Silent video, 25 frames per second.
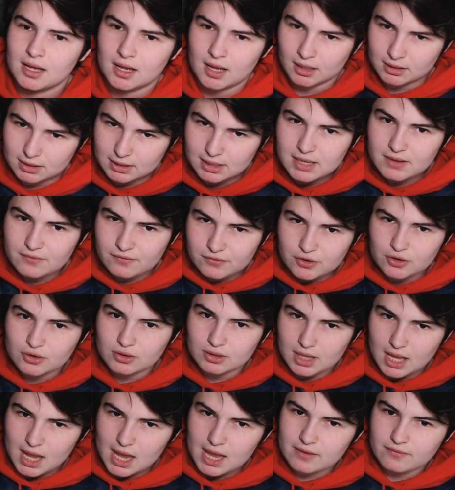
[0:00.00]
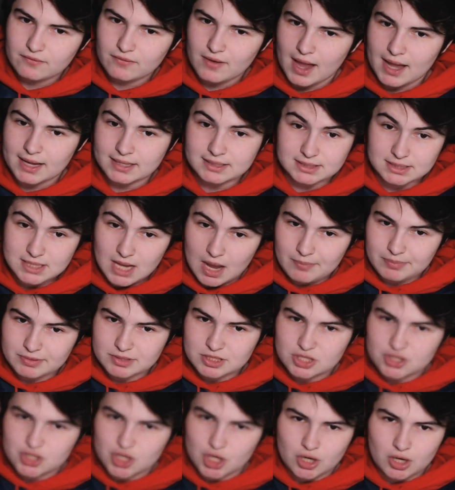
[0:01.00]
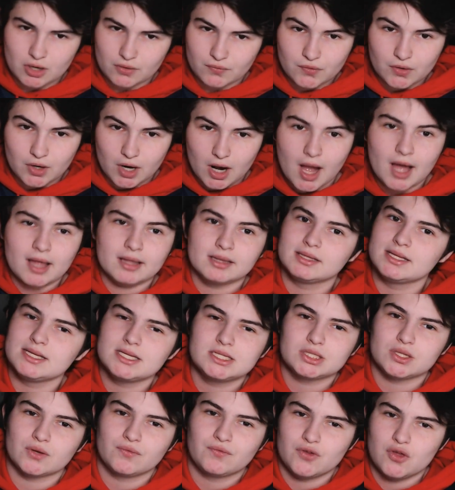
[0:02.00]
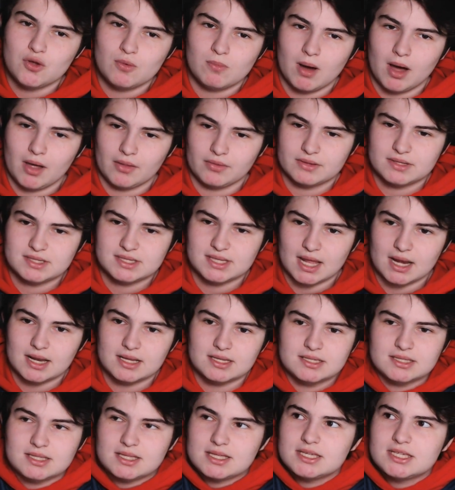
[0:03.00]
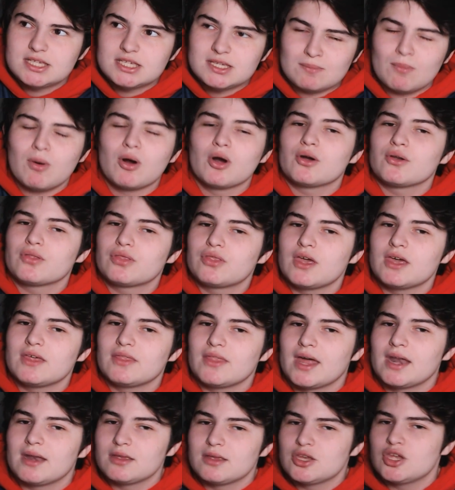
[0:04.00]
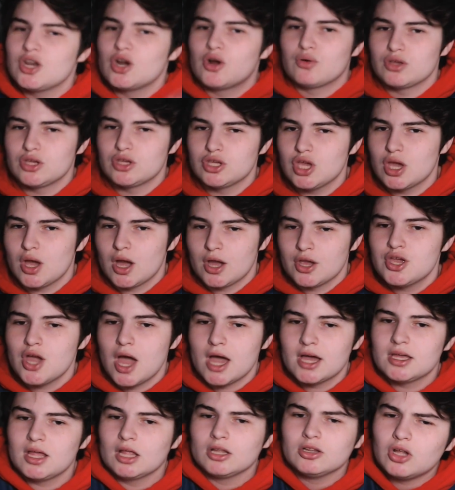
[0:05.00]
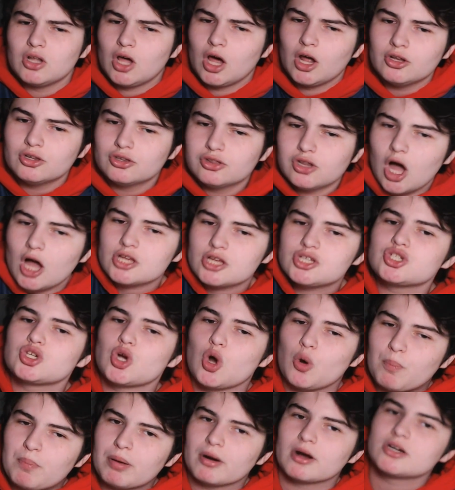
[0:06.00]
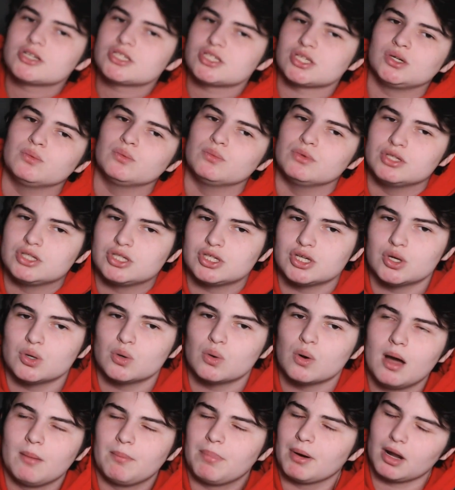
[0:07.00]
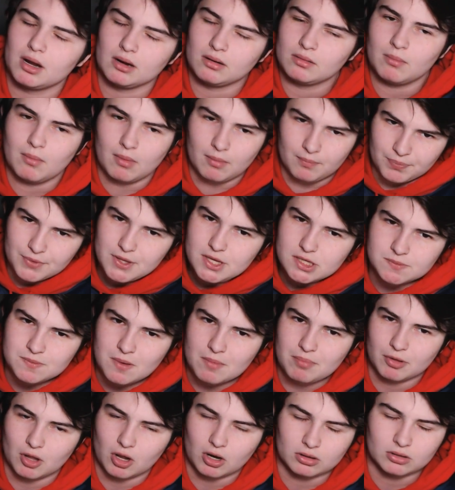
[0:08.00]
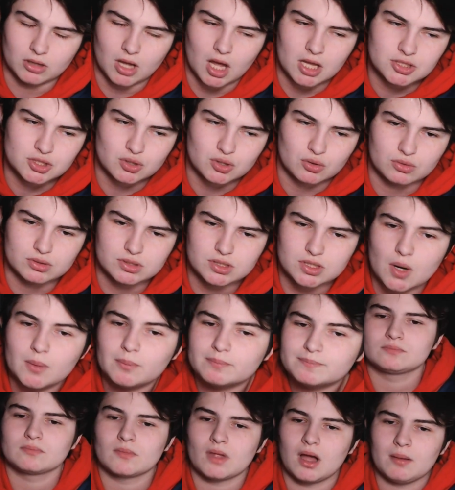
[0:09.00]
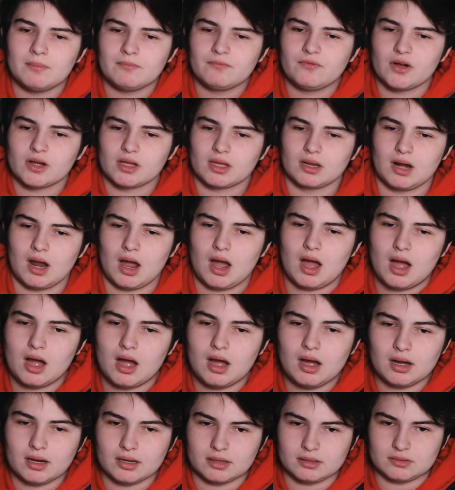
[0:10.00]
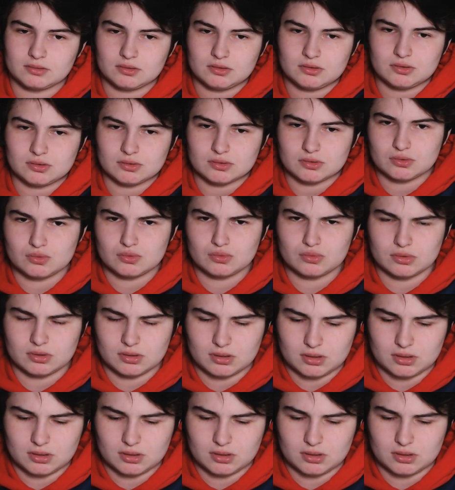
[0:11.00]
Live your life as the opposite gender for at least a few months. That is the smart thing that, you know, a logical person would do, but these people aren't logical, so I'm fucking hot. Oh lord.